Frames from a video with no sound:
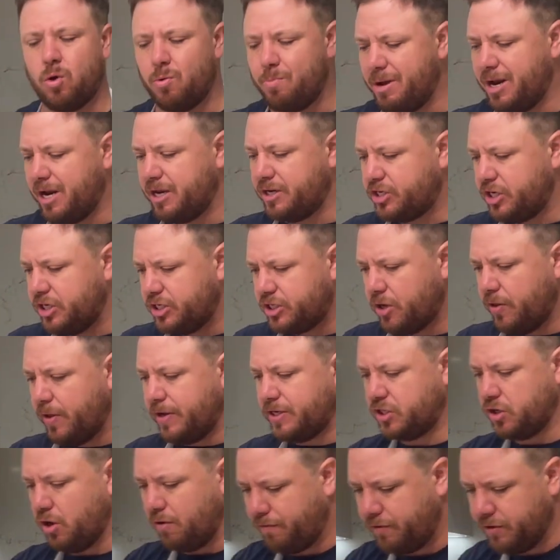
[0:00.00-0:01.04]
a minute, just so they
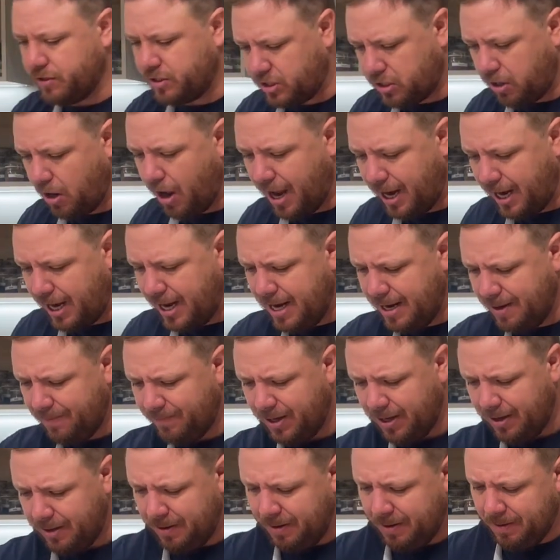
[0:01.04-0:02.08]
soften slightly.
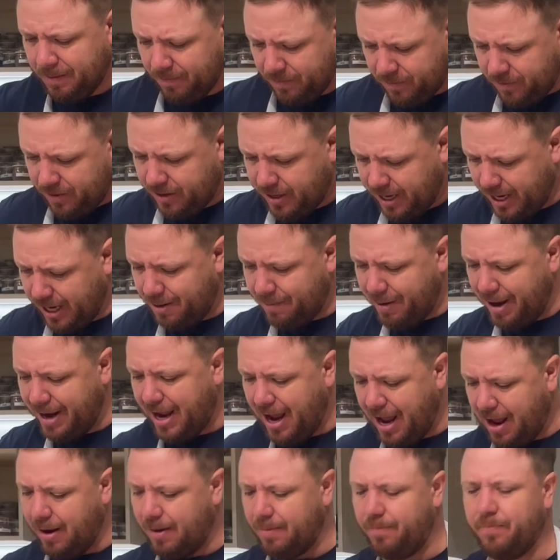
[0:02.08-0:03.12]
They're going to make
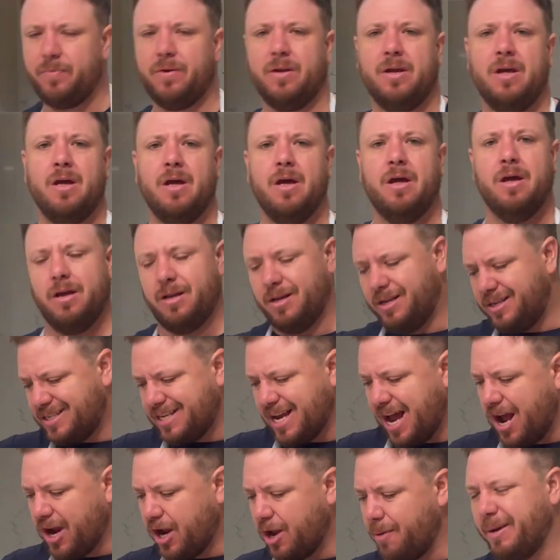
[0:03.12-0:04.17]
our
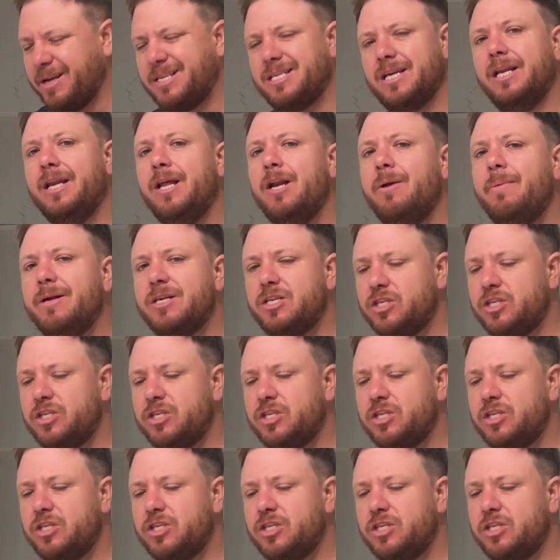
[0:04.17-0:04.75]
taco mix a little bit